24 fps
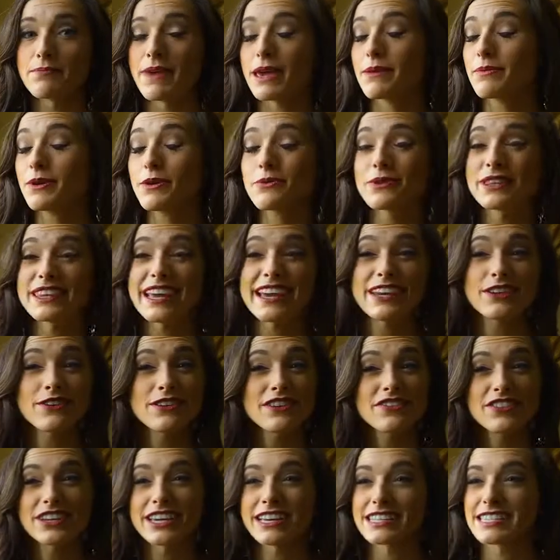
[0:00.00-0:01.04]
maybe when they
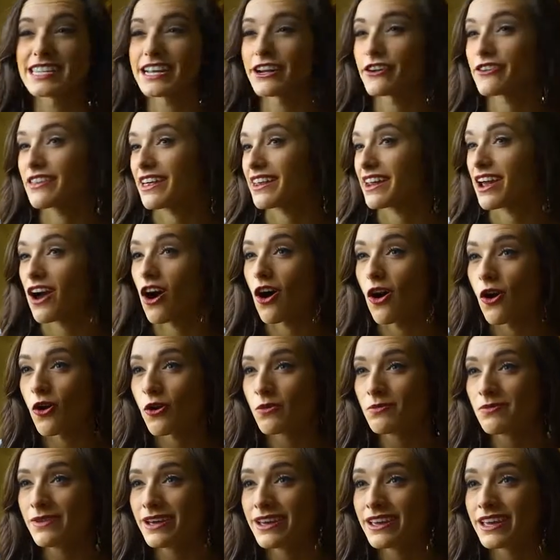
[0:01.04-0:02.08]
don't even get to hear that at
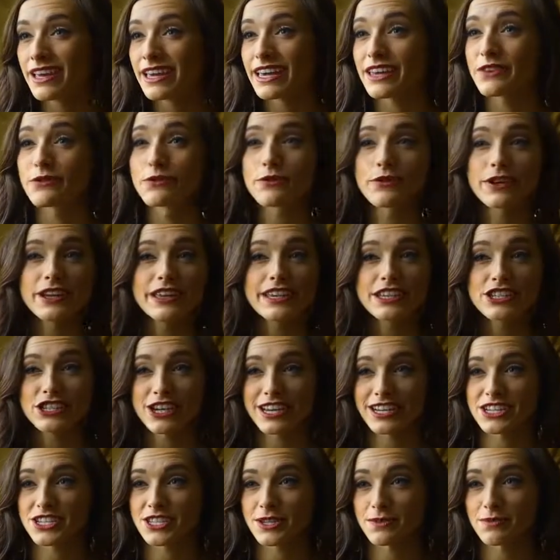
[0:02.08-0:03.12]
home, can really
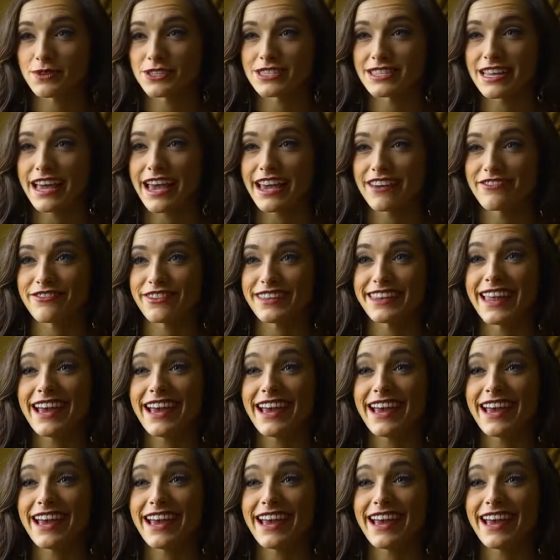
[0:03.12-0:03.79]
change someone's life.